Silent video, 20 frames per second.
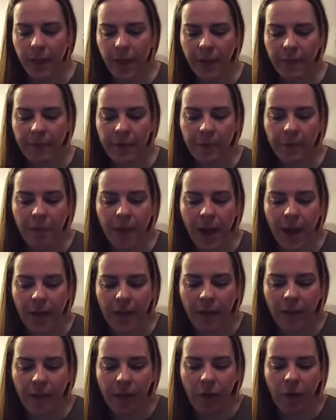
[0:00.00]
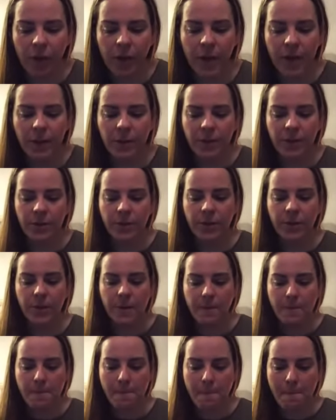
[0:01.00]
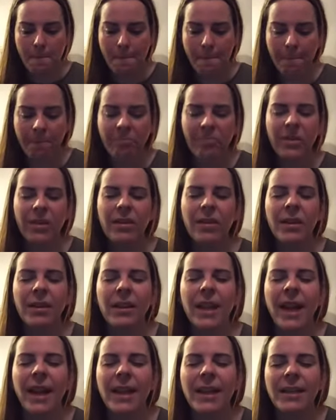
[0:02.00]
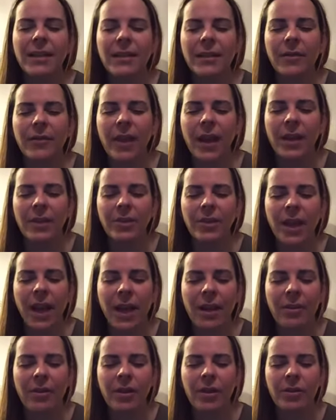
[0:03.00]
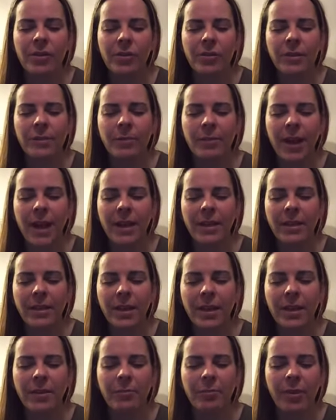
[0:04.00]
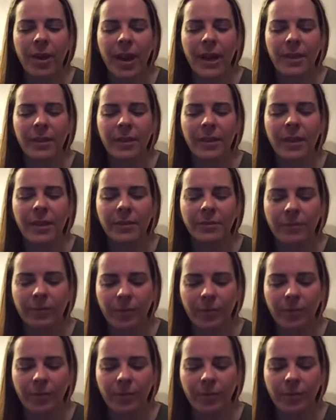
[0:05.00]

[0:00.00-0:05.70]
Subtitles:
Every breath of orange, the light of that chakra grows brighter and brighter.